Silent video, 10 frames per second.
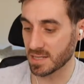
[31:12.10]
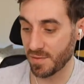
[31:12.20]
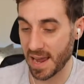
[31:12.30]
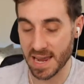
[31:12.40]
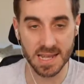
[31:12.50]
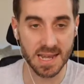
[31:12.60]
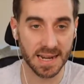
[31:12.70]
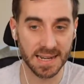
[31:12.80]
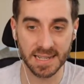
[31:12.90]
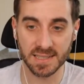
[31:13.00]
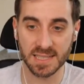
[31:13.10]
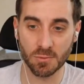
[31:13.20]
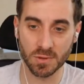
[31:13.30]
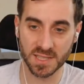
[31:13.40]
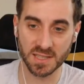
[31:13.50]
Vandy? I need to see
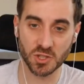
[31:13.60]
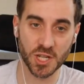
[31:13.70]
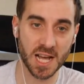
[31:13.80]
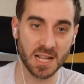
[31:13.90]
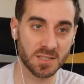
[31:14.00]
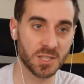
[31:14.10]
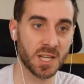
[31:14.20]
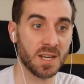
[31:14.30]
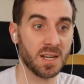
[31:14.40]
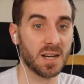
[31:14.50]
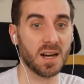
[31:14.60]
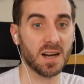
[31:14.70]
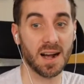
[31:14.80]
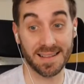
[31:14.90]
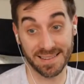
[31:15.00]
what's in the challenge.
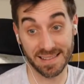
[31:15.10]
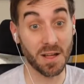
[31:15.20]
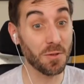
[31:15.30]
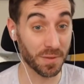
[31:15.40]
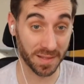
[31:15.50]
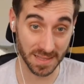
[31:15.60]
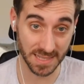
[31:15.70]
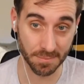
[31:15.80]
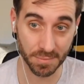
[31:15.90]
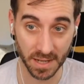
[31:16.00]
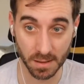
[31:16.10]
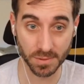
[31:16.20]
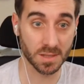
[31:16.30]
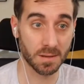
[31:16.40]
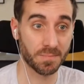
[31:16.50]
I think the other thing that's happening up
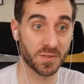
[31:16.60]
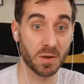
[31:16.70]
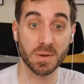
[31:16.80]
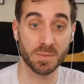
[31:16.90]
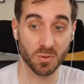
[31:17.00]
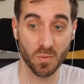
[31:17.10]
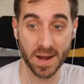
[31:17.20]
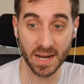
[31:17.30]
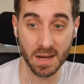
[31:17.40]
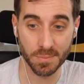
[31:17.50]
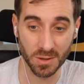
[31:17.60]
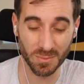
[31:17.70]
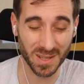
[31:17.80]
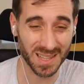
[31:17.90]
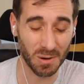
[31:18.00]
is some people are waking up and they're
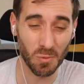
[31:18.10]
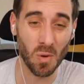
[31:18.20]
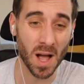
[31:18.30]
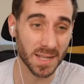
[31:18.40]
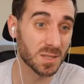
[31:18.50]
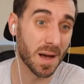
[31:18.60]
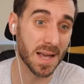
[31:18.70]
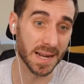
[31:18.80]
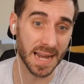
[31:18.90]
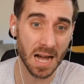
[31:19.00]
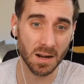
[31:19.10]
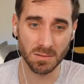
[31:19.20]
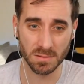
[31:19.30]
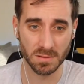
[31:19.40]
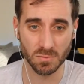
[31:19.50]
being like, why is my
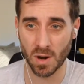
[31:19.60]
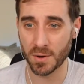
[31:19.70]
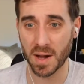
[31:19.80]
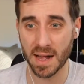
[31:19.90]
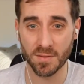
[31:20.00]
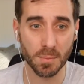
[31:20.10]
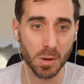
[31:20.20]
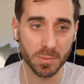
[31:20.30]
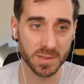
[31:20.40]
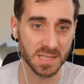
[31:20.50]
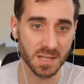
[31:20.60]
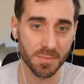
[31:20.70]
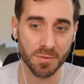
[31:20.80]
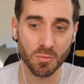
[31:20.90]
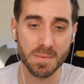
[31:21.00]
account? Why do I have a moment that's up
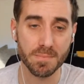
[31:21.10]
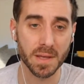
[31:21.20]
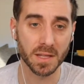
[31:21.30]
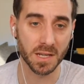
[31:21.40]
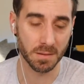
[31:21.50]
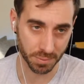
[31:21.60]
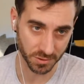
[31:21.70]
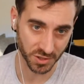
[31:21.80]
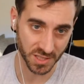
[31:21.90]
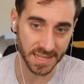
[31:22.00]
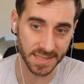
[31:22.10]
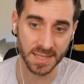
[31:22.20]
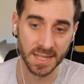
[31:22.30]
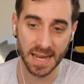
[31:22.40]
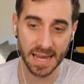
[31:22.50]
3,000,000%
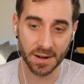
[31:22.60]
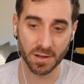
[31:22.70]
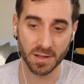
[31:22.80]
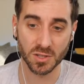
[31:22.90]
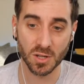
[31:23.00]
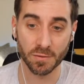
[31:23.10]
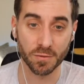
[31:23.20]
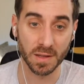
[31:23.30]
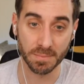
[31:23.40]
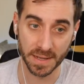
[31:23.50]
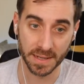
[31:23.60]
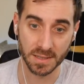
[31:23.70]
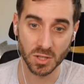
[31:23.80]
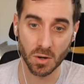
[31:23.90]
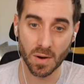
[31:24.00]
and are going to start flipping?
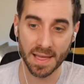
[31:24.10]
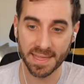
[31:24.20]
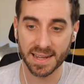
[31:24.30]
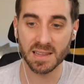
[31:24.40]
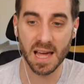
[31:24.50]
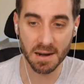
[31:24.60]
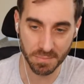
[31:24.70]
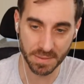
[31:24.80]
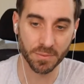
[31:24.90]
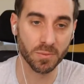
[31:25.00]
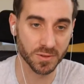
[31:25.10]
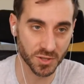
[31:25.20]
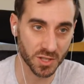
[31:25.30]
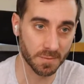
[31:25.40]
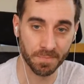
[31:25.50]
So I think a lot of people will
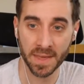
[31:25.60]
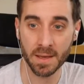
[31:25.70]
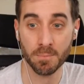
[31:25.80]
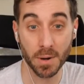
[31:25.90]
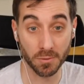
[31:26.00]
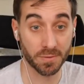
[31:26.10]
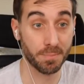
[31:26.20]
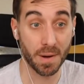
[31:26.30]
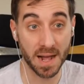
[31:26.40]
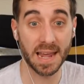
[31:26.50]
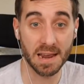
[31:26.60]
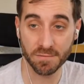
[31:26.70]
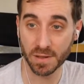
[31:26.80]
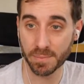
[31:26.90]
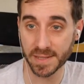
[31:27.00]
start both buying and
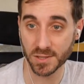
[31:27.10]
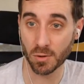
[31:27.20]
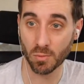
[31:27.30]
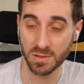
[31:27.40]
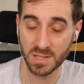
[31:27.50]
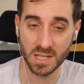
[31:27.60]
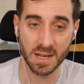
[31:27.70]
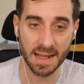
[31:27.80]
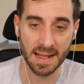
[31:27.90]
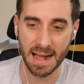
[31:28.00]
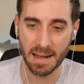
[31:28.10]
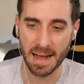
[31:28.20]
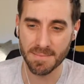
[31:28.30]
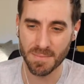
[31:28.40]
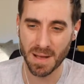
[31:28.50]
flipping. So we'll see.
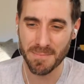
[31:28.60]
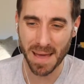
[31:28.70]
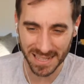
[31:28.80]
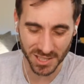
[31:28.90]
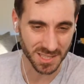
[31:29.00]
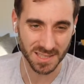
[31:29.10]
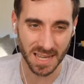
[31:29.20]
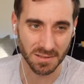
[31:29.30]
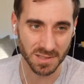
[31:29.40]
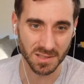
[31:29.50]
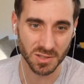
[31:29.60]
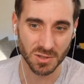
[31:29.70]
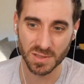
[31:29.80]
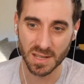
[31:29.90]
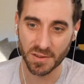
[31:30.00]
I imagine it settles in this
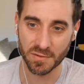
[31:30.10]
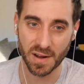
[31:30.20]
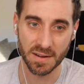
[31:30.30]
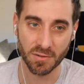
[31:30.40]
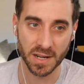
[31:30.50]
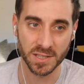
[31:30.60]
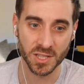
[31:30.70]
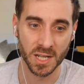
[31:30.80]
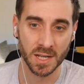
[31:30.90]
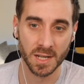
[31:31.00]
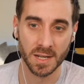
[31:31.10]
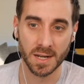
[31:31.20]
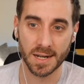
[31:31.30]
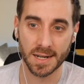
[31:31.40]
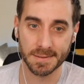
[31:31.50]
275 range.
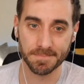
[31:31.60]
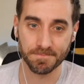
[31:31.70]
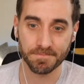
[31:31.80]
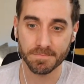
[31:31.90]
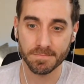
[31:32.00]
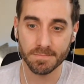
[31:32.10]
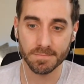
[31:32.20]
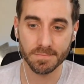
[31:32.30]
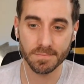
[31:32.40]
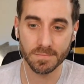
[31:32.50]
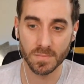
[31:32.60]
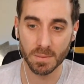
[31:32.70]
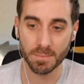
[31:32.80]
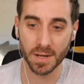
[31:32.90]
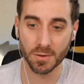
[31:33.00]

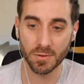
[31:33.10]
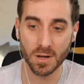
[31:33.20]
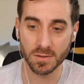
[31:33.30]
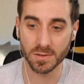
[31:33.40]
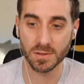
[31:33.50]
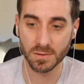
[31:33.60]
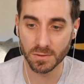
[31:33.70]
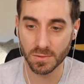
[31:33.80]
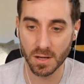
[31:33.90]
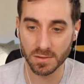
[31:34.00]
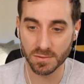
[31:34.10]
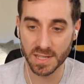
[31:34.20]
But who knows? Who knows?